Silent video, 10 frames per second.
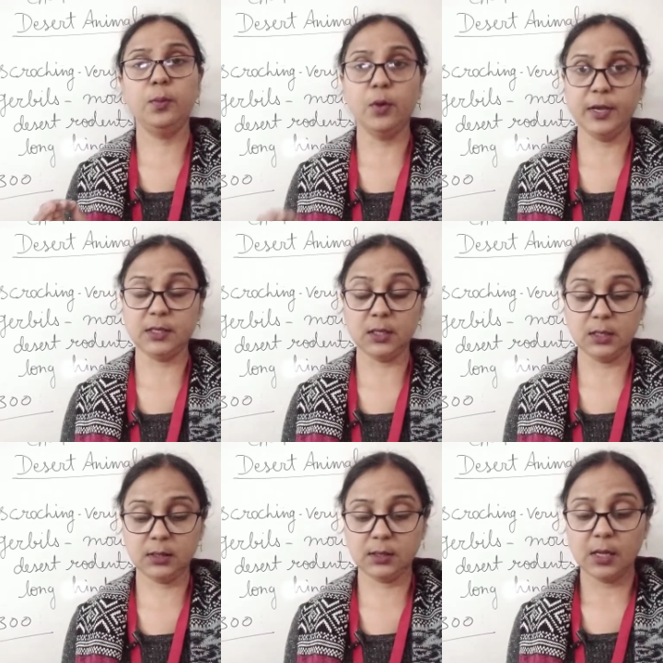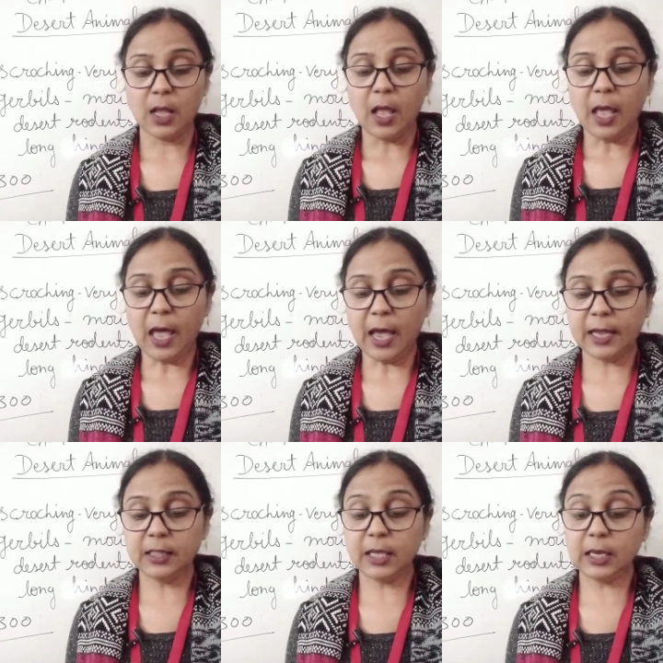poisonous,
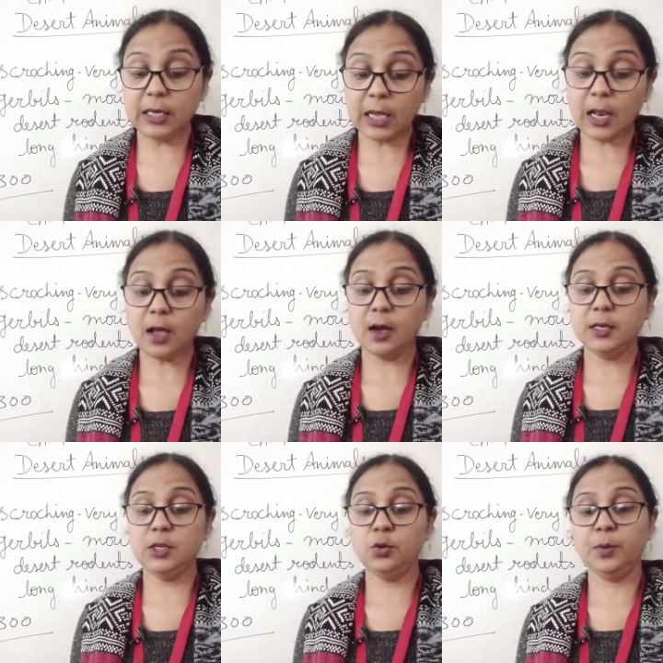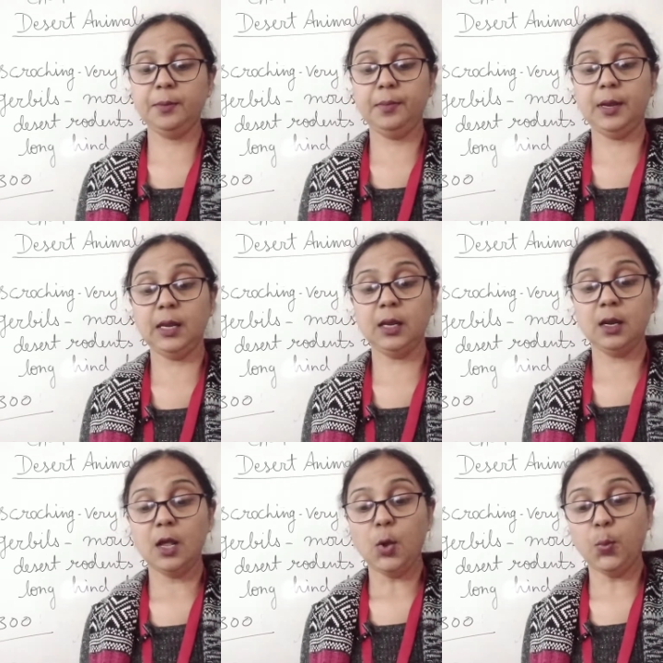and they kill a human being
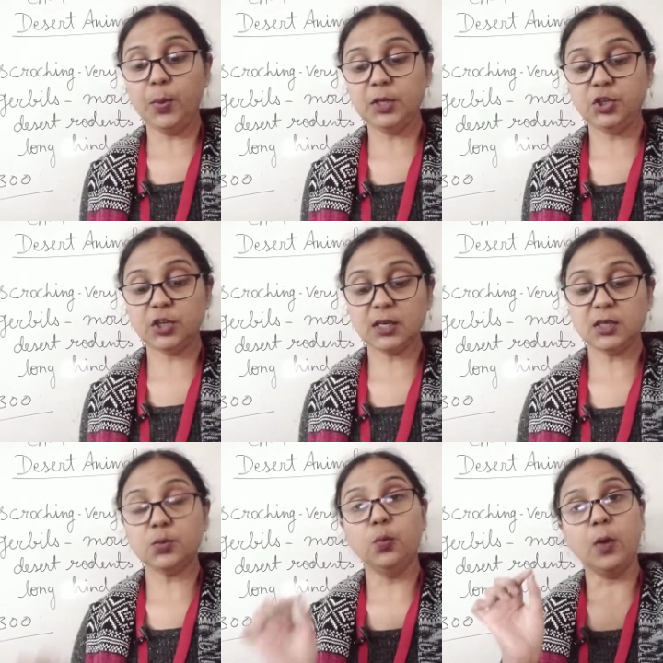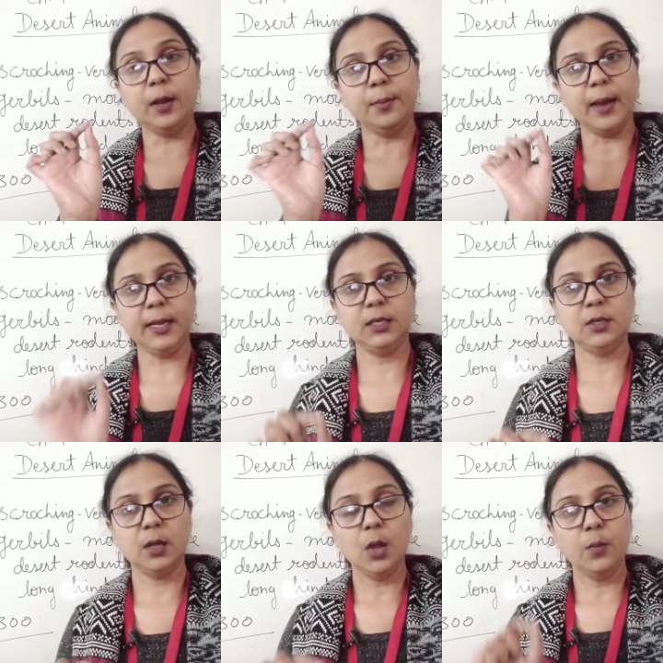with just one bite.
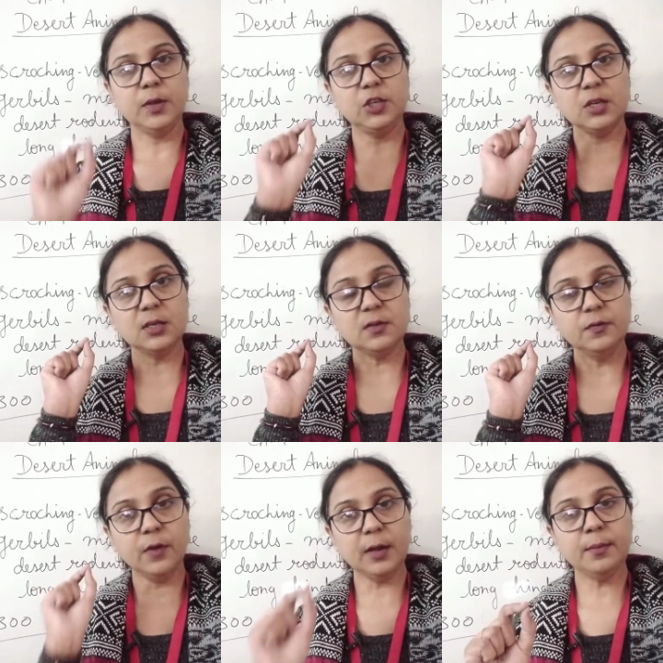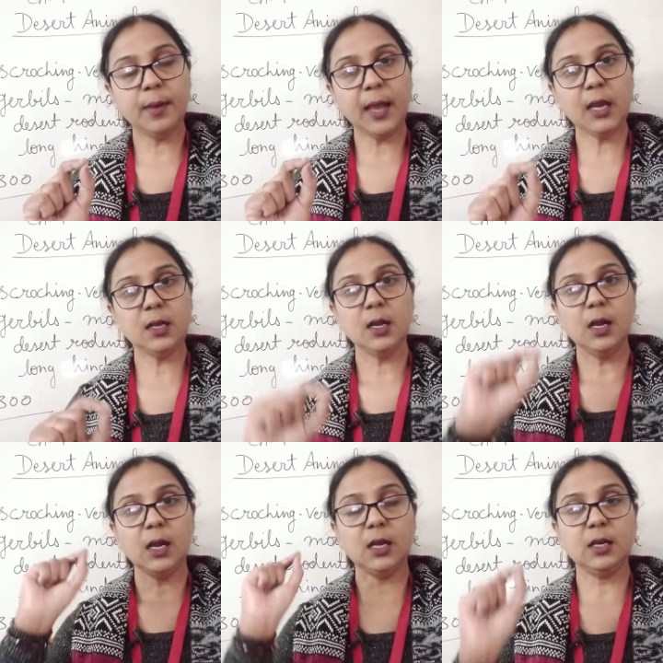With just one bite,
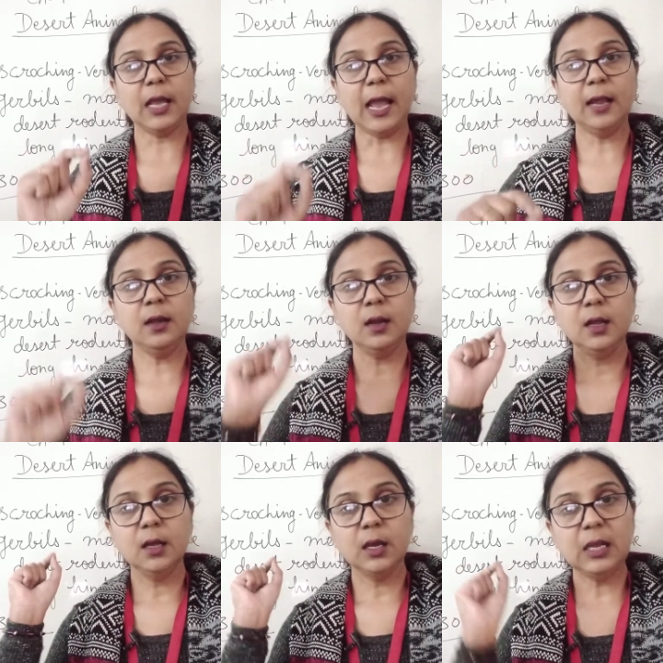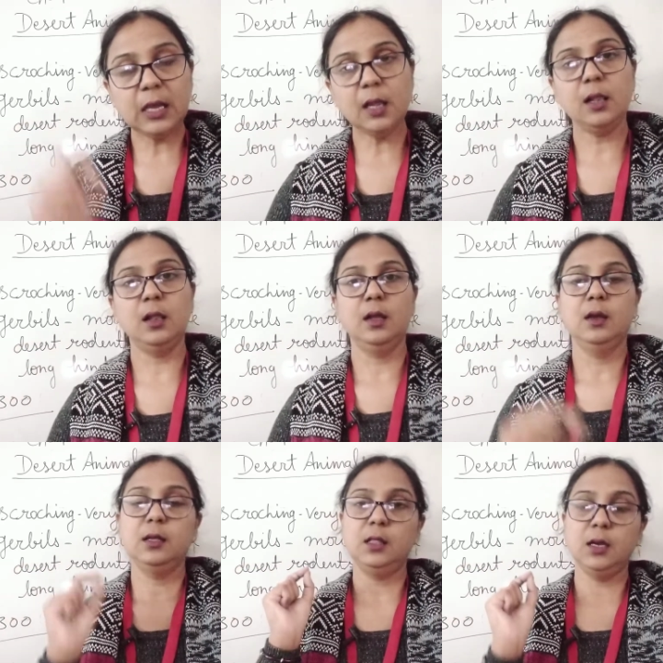it can kill
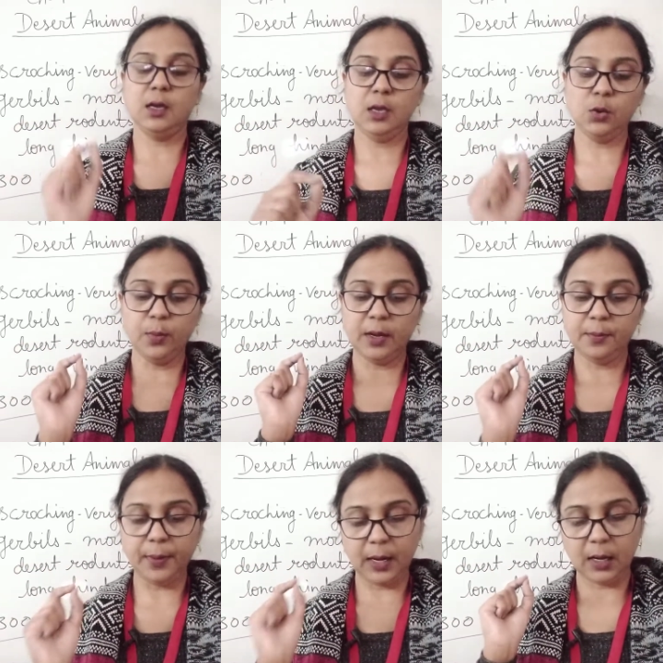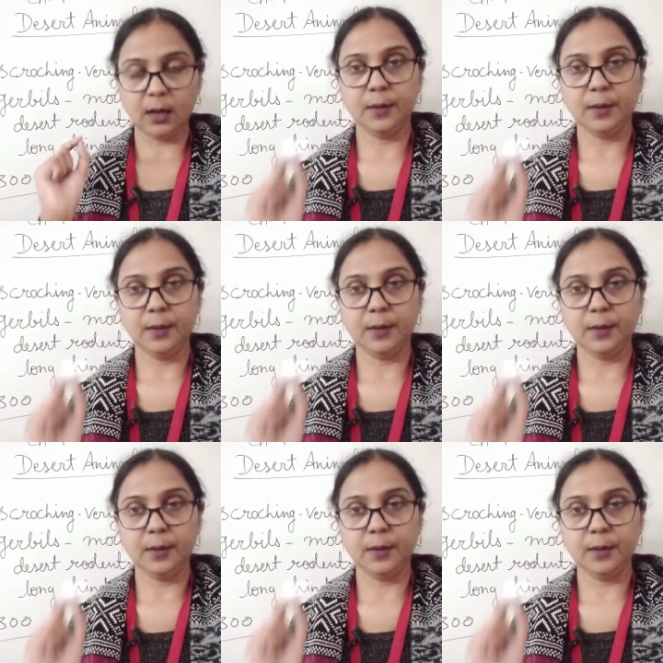the human being